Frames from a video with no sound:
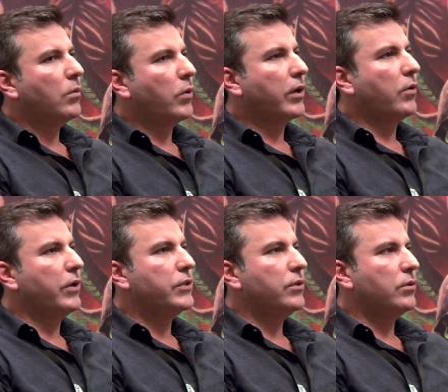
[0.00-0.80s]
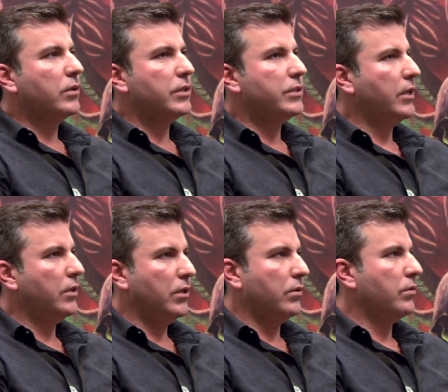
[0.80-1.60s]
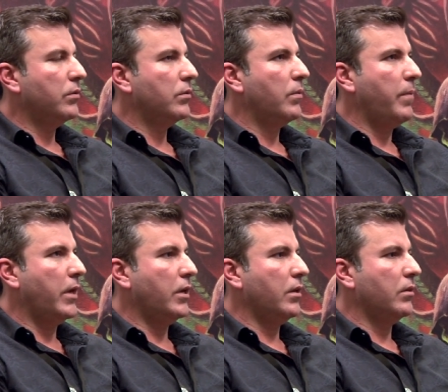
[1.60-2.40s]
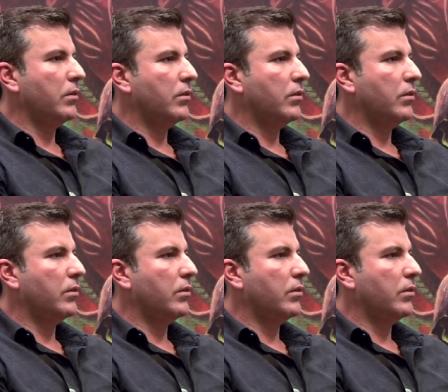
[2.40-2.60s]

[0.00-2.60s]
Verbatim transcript: we're going to continue making